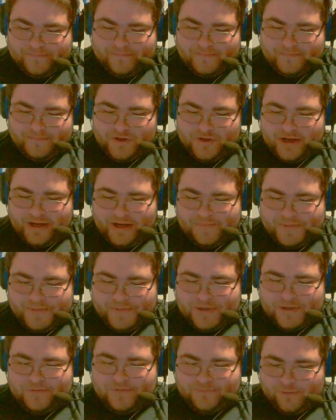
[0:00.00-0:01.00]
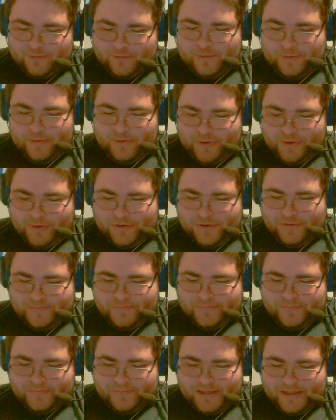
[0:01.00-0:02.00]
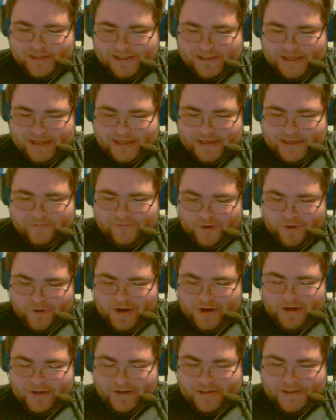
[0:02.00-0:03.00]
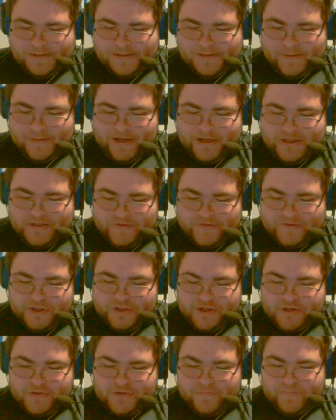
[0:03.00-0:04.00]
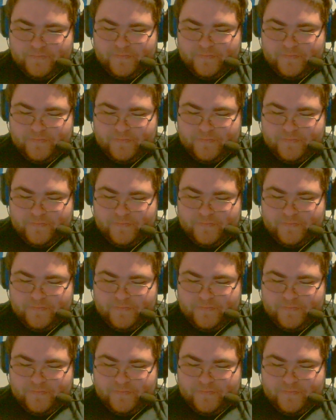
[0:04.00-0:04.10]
Okay, so we'll both go and say Raw on this match for sure.